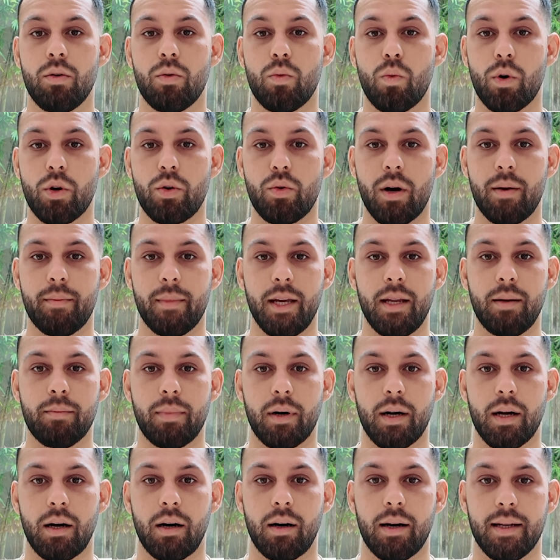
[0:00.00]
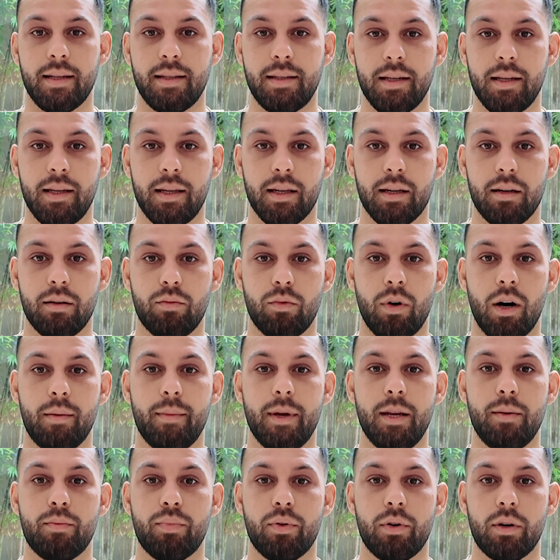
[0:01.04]
What do I mean by high ticket? Well, I
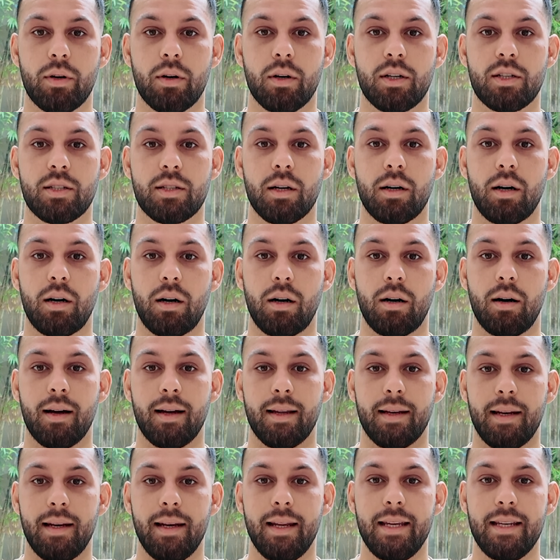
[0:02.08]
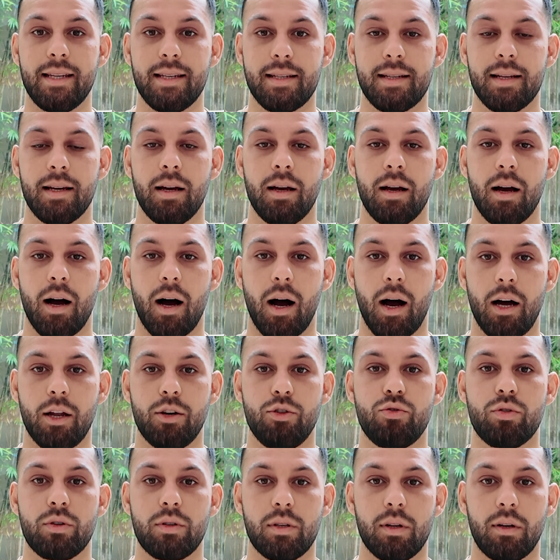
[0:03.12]
mean products that are at least
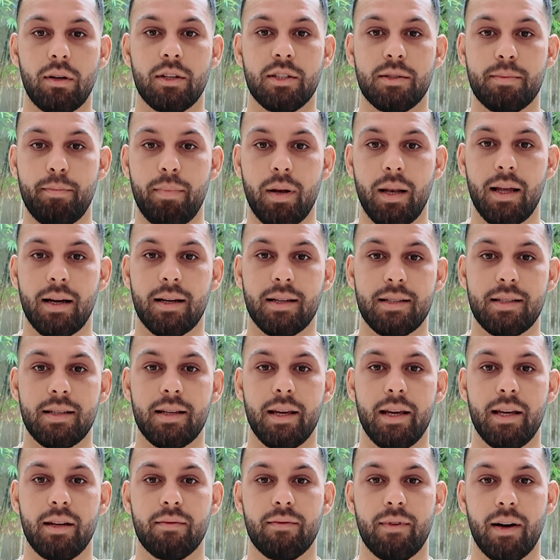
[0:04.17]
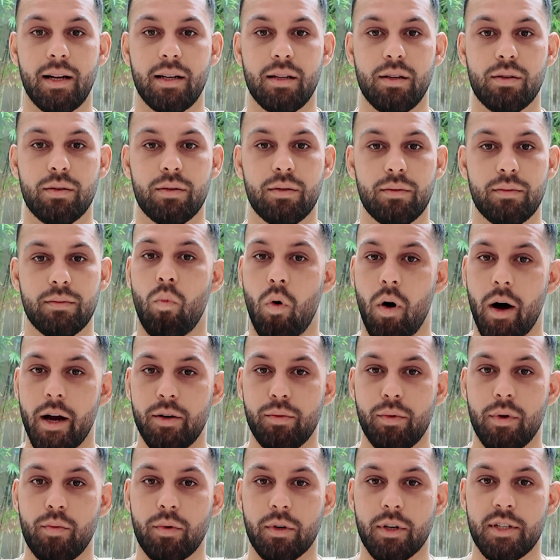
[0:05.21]
$100 plus in value. Why
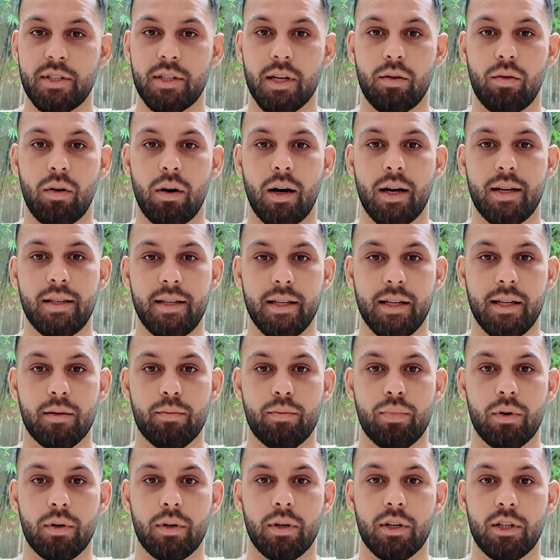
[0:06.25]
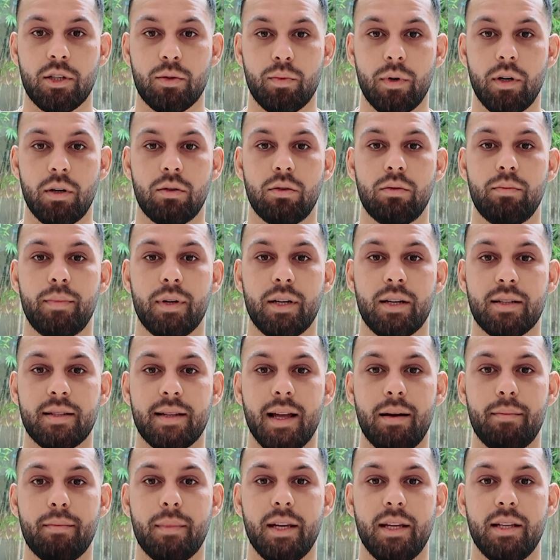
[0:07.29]
do we want to sell high ticket products? Well, because
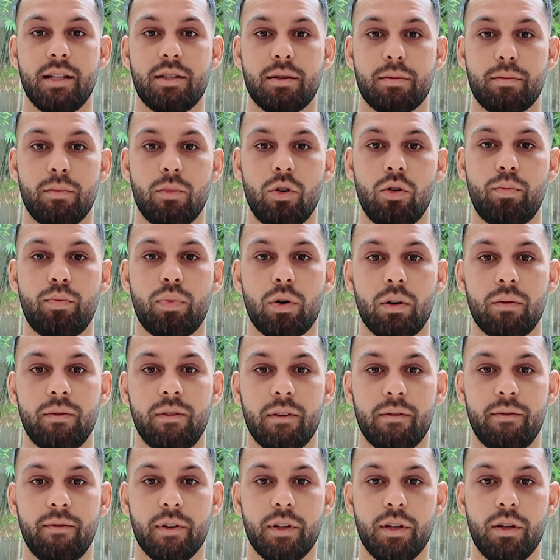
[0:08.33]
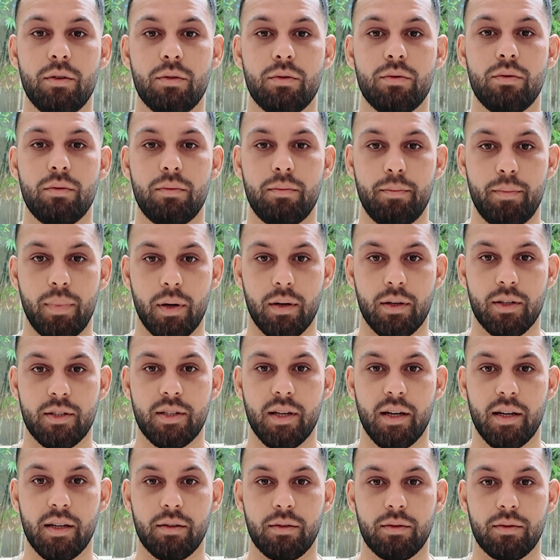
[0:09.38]
that means more profit for you per
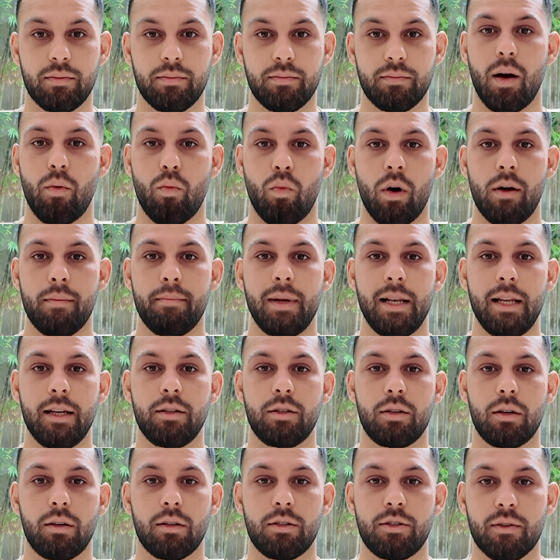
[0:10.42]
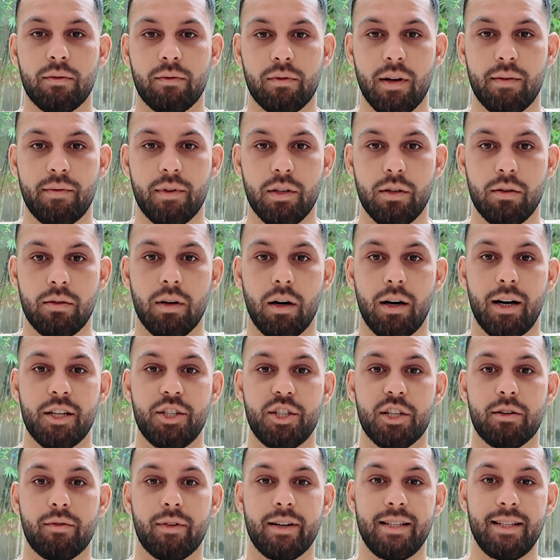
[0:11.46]
sale. That $1 million of revenue that I
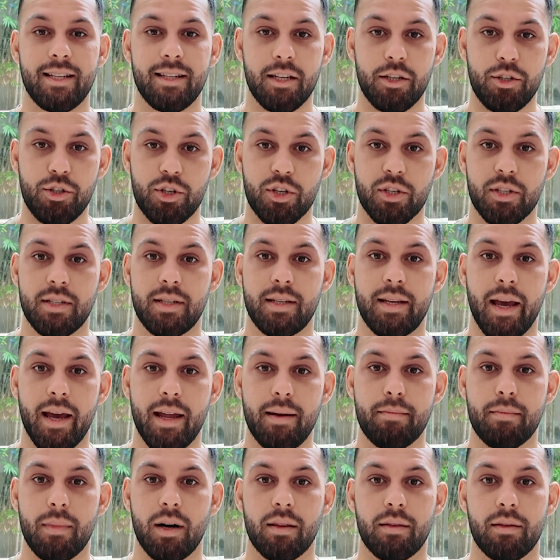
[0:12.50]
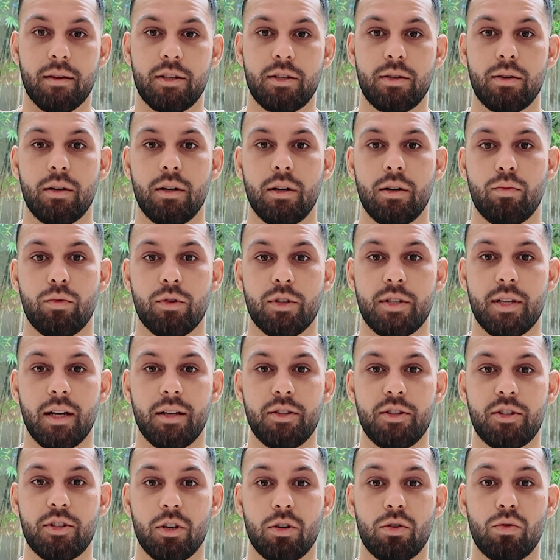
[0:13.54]
generated in just 10 months was
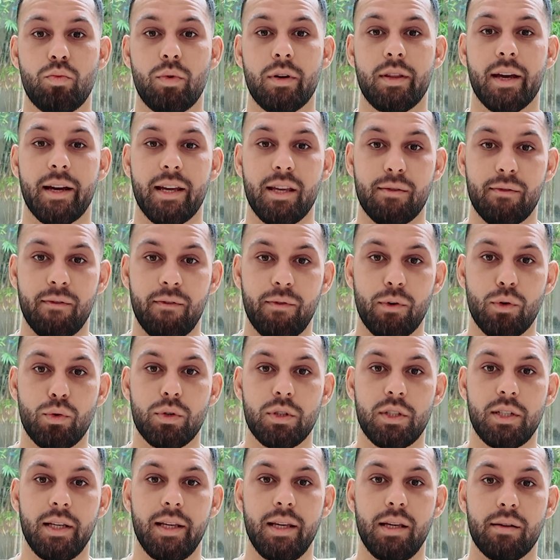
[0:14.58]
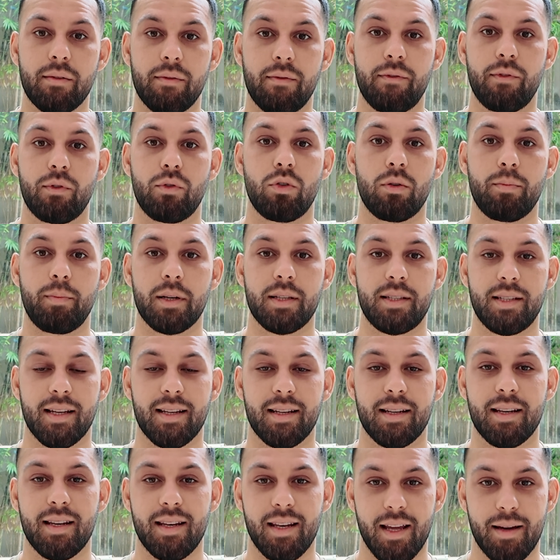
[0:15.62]
done so with a
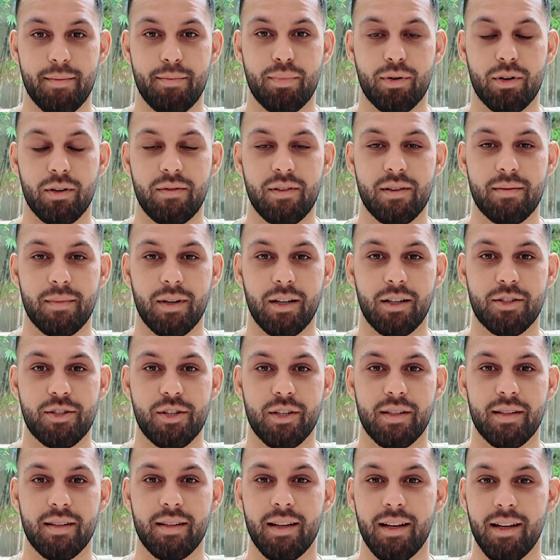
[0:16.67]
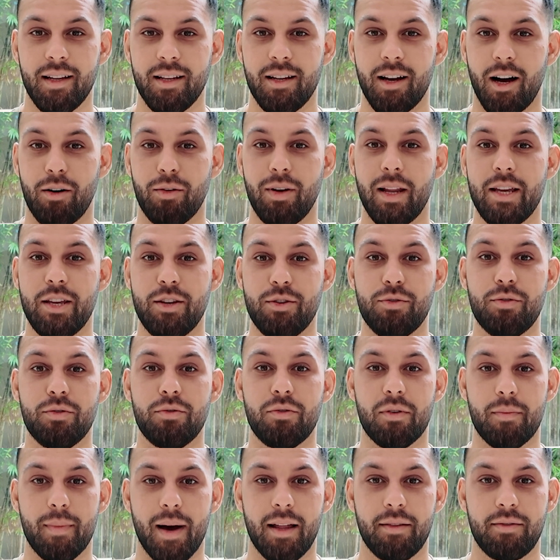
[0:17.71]
44% net profit margin. I'll let you do
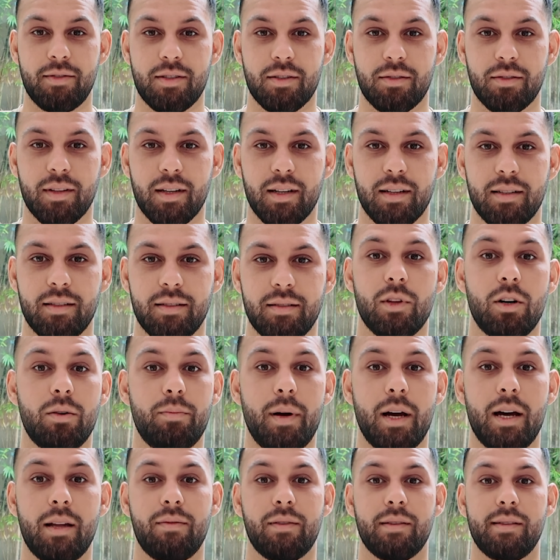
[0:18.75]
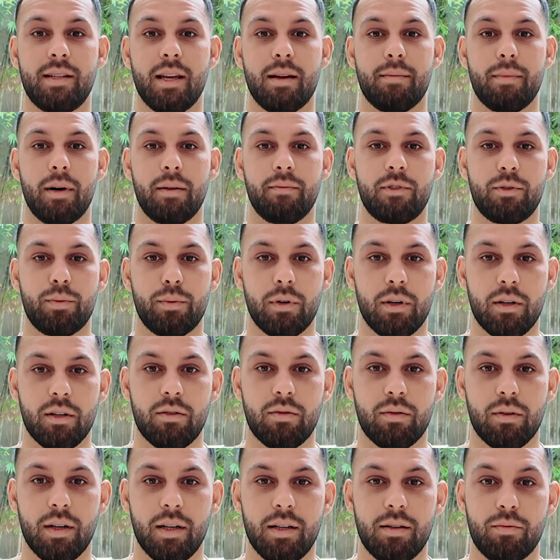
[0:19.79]
the maths on that. Not bad for 10 months
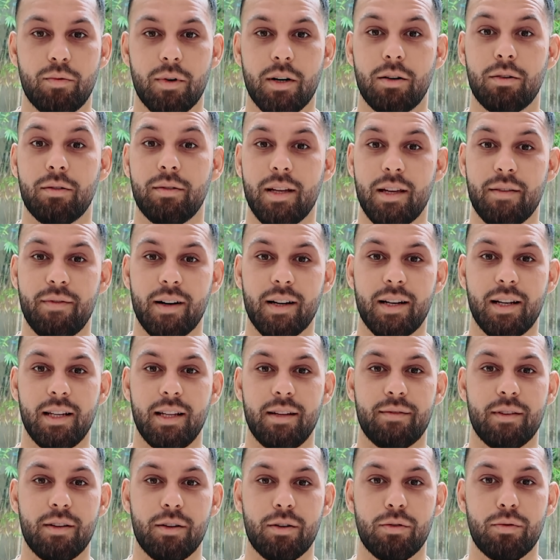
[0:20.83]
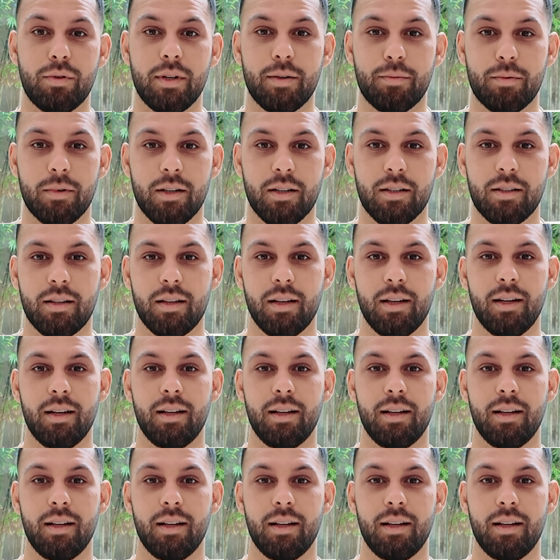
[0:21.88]
work, right? Well, if I can even call it work.